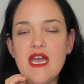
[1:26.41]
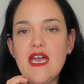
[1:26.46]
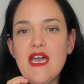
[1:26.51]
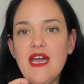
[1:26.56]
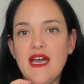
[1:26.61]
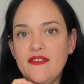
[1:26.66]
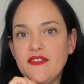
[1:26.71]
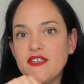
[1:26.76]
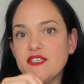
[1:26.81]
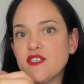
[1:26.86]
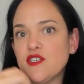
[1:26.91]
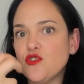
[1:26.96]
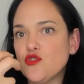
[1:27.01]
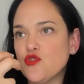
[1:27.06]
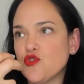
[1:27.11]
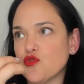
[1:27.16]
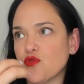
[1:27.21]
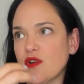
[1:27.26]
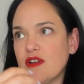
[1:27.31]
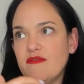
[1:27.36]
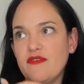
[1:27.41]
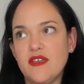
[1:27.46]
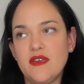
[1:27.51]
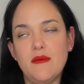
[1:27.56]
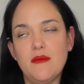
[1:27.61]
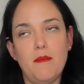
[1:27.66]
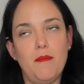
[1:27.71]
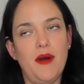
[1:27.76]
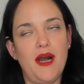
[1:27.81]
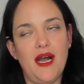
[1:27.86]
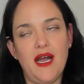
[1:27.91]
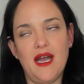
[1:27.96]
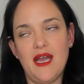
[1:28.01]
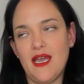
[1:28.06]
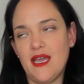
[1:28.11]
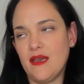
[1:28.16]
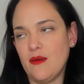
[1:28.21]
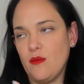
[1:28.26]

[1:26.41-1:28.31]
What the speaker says: And this is driven by,